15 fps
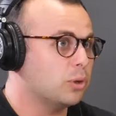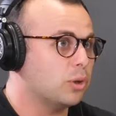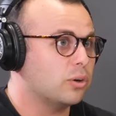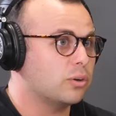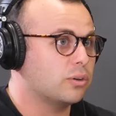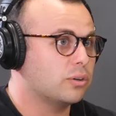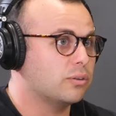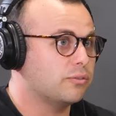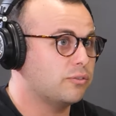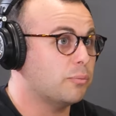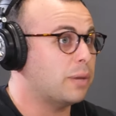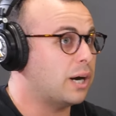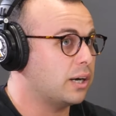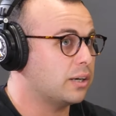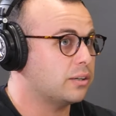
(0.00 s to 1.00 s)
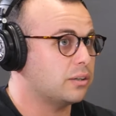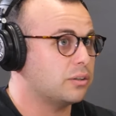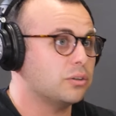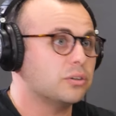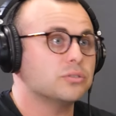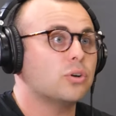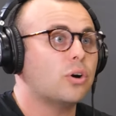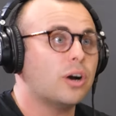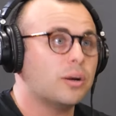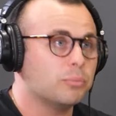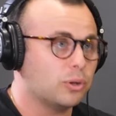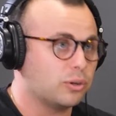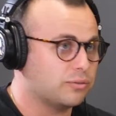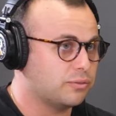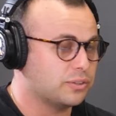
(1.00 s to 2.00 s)
block for marketing. You can time
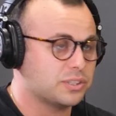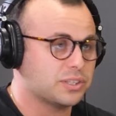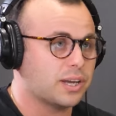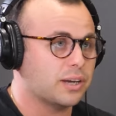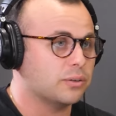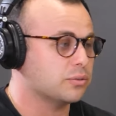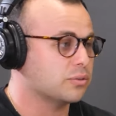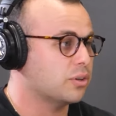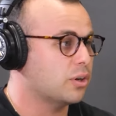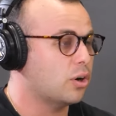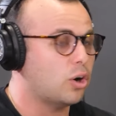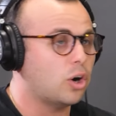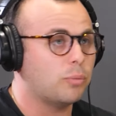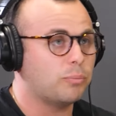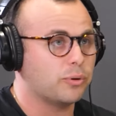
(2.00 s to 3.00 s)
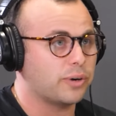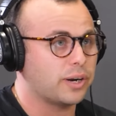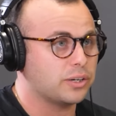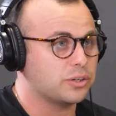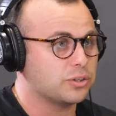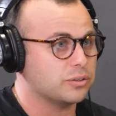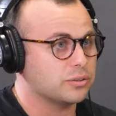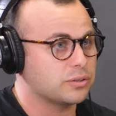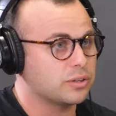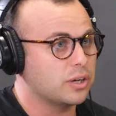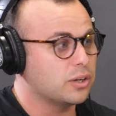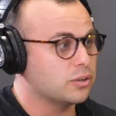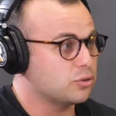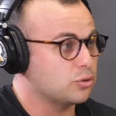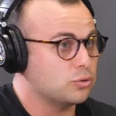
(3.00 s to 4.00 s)
block for sales, operations,
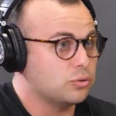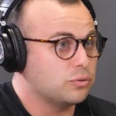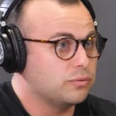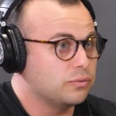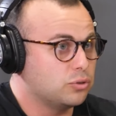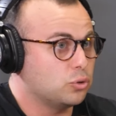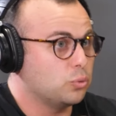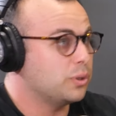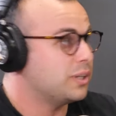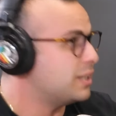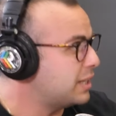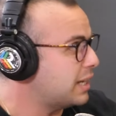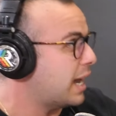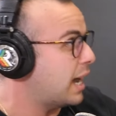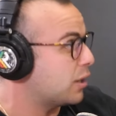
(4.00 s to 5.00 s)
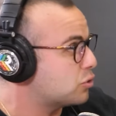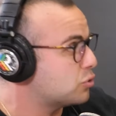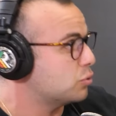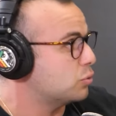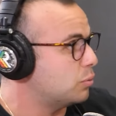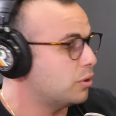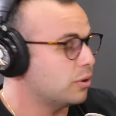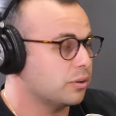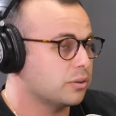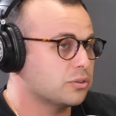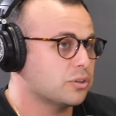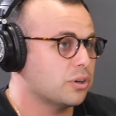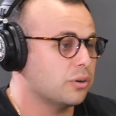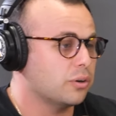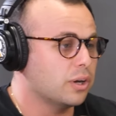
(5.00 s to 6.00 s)
to doing the actual work.
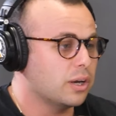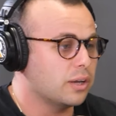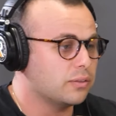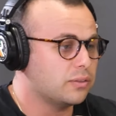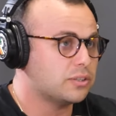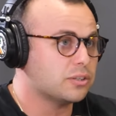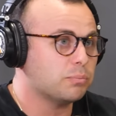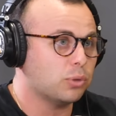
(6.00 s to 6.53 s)
So this